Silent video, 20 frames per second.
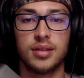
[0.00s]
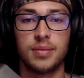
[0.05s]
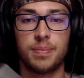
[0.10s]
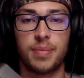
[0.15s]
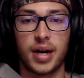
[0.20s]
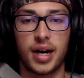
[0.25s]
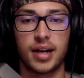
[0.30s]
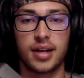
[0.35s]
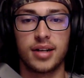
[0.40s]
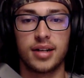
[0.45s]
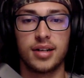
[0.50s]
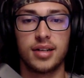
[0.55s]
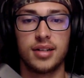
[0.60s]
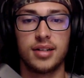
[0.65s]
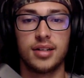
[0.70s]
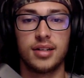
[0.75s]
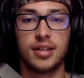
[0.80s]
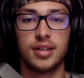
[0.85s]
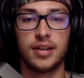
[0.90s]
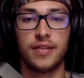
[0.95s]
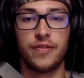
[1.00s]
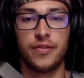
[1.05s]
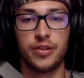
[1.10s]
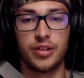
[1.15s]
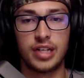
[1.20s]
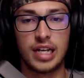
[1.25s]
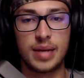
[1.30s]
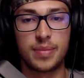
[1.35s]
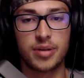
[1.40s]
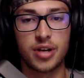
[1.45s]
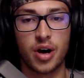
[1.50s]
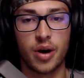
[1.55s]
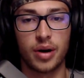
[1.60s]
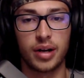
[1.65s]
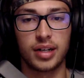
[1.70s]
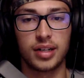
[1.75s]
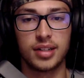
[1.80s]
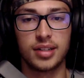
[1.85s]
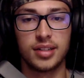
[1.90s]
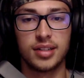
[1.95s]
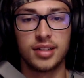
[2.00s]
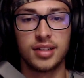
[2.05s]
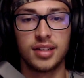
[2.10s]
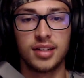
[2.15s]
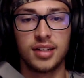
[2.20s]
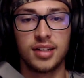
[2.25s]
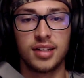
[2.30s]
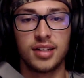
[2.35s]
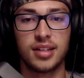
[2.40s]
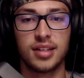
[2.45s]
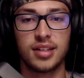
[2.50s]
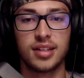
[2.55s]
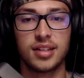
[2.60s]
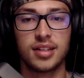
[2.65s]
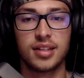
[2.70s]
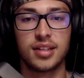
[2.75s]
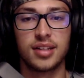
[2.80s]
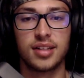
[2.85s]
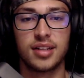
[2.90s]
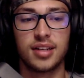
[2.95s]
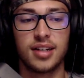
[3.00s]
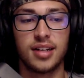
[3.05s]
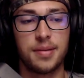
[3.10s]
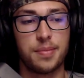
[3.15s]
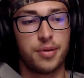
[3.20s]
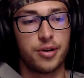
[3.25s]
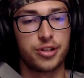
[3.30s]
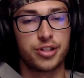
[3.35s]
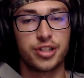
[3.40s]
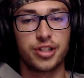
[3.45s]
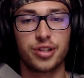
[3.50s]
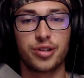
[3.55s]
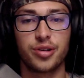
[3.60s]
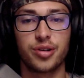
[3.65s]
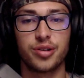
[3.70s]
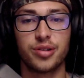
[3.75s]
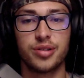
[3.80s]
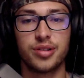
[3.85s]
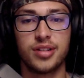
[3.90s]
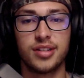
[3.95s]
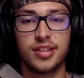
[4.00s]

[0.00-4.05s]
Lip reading: But if you keep going and pushing through